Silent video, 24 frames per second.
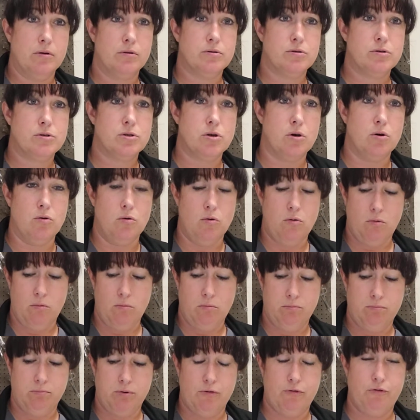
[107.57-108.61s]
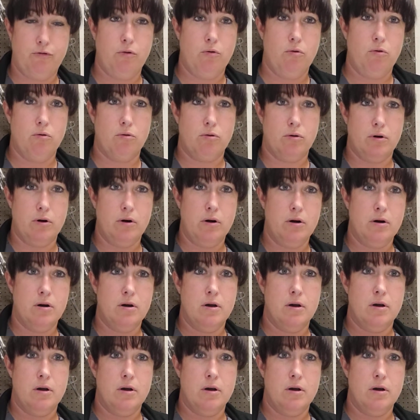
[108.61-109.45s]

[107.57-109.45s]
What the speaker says: So before